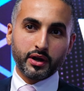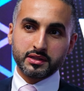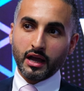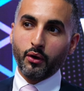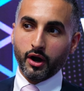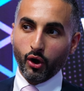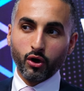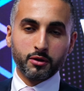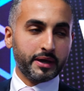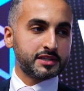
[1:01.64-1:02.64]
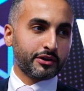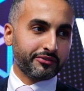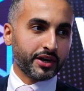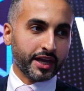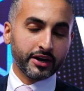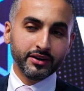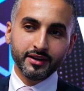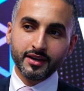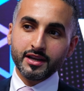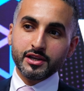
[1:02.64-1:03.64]
right now are all based over here.
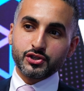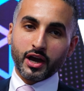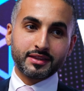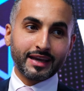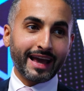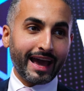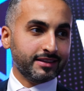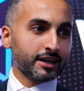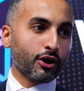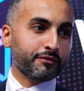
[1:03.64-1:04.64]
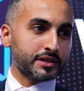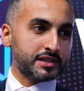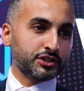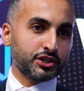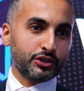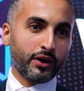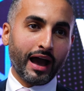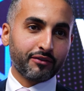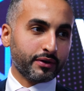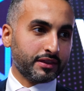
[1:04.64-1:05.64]
So I think any conversation you
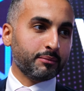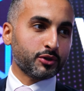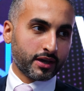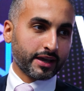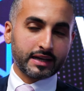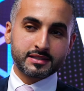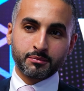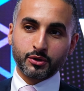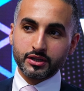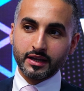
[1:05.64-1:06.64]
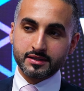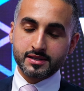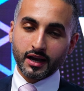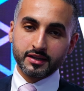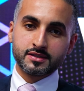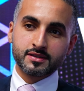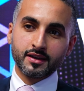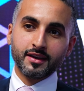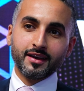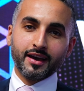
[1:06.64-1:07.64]
have with them, you can get some good insights.
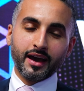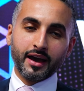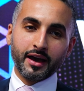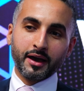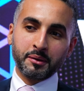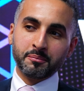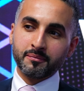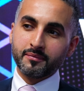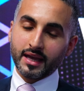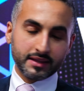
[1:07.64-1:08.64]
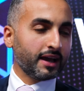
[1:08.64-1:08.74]
Um, and